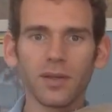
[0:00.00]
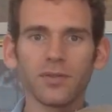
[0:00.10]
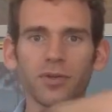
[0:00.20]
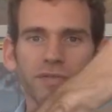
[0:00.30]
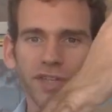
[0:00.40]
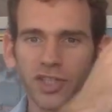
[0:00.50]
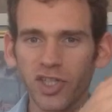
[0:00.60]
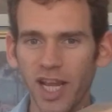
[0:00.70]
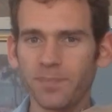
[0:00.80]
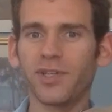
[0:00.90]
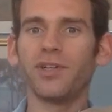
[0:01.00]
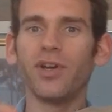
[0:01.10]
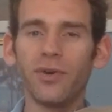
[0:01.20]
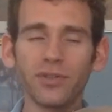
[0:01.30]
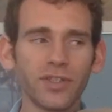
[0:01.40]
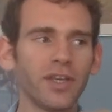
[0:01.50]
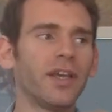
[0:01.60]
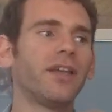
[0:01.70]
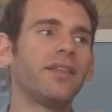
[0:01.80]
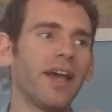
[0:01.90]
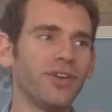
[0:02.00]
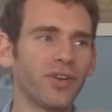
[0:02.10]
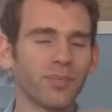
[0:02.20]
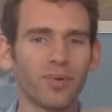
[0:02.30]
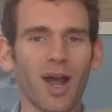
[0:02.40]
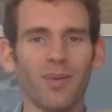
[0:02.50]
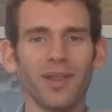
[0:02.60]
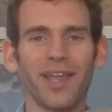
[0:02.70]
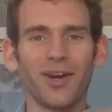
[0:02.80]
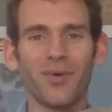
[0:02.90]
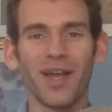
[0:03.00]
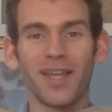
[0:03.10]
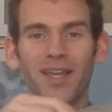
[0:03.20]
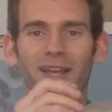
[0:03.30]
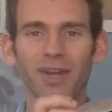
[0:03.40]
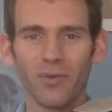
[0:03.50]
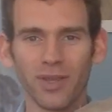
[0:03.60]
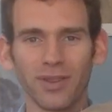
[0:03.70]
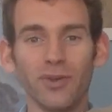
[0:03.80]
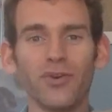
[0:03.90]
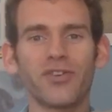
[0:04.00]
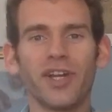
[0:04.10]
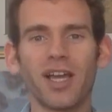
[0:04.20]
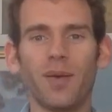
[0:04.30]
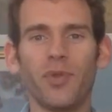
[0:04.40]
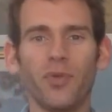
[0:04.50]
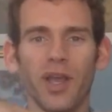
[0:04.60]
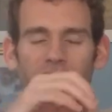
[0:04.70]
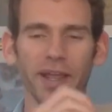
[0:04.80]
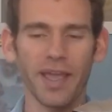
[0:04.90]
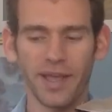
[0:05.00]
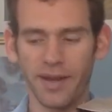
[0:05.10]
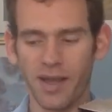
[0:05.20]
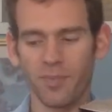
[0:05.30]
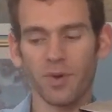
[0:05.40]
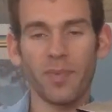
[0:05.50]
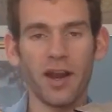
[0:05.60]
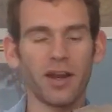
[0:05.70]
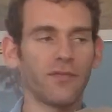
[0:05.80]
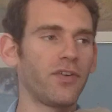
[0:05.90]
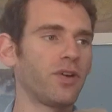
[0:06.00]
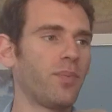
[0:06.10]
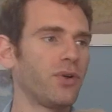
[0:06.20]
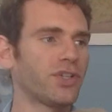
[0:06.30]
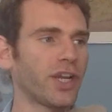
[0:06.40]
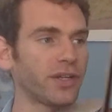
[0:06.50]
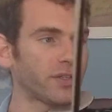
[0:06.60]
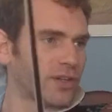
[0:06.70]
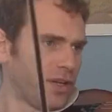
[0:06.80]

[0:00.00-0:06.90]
sort of a shaped note, then you can probably get away with loosening up the weight and preparing for your bow change.